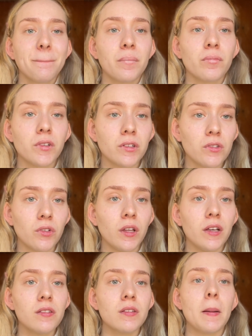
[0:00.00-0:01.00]
Just do
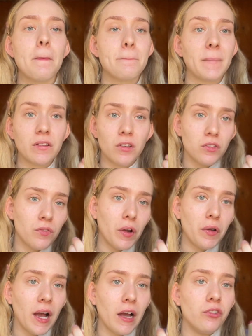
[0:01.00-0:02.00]
this. It's also
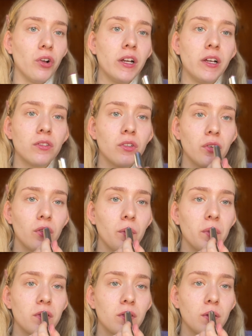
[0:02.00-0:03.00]
very hydrating, so it's
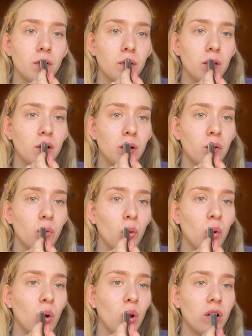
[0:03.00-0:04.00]
almost, you know,
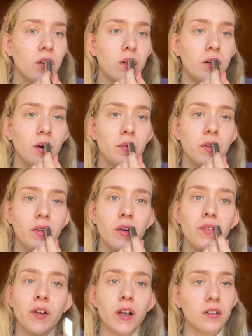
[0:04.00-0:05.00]
double the
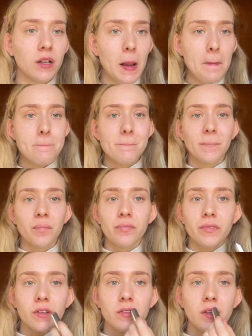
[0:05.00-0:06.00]
effect.
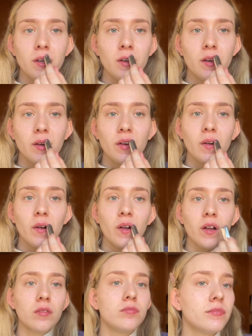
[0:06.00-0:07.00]
You see?
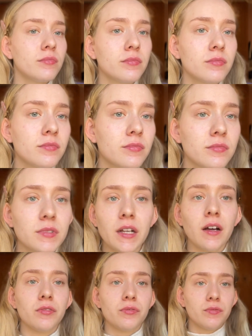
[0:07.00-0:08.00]

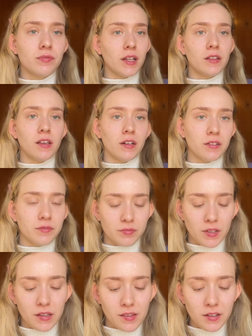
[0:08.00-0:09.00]
Enough. That's it.
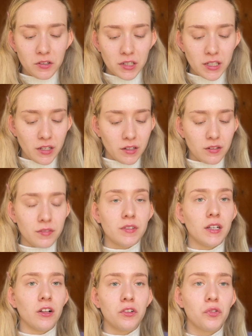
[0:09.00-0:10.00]
That's literally it.
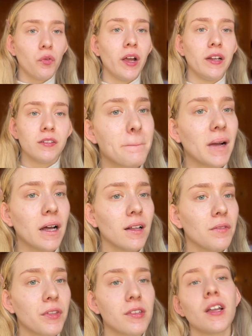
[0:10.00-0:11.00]
It looks great. I
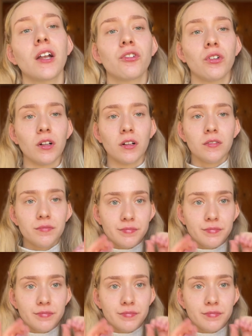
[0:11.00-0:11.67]
love this natural